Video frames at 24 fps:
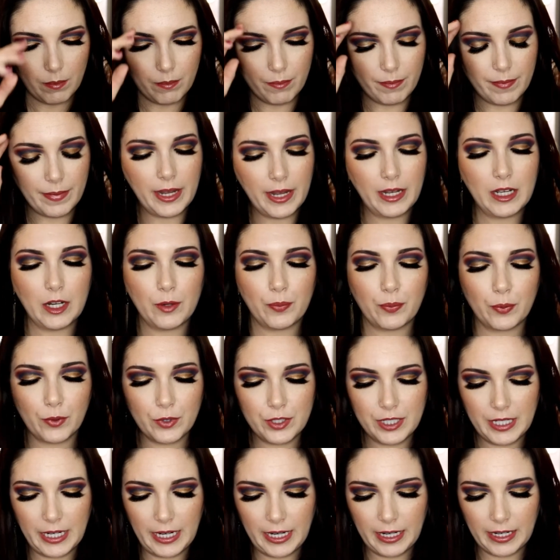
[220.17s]
makeup
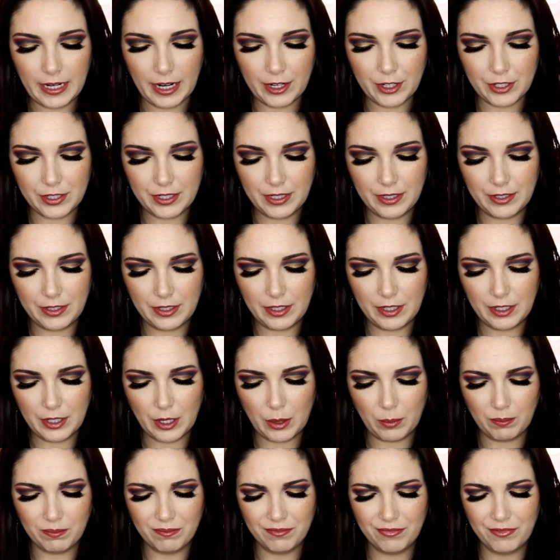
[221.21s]
routine and I just need to, you know,
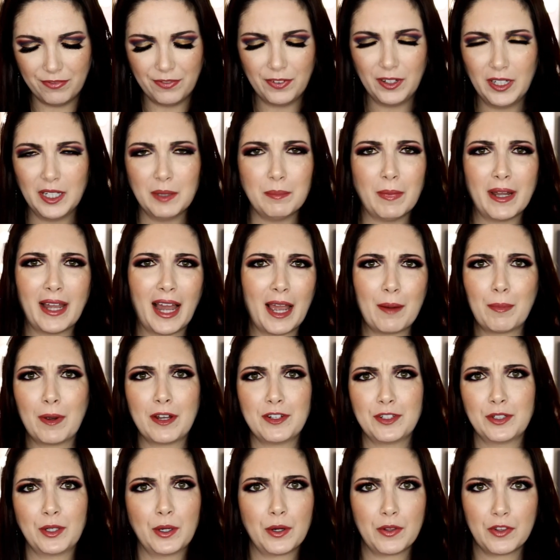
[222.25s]
fill in my eyebrows
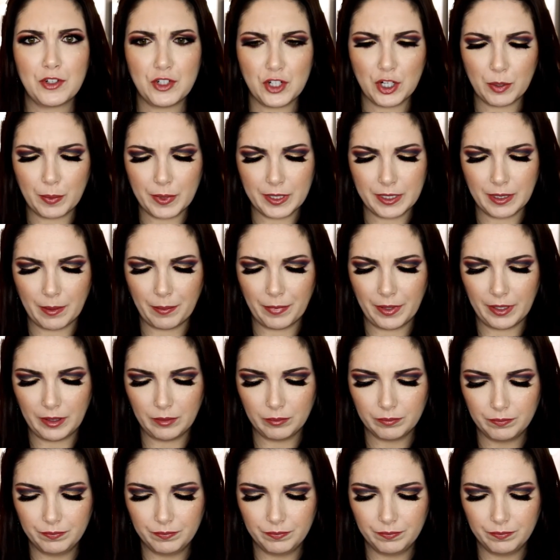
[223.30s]
to go to the gym or something.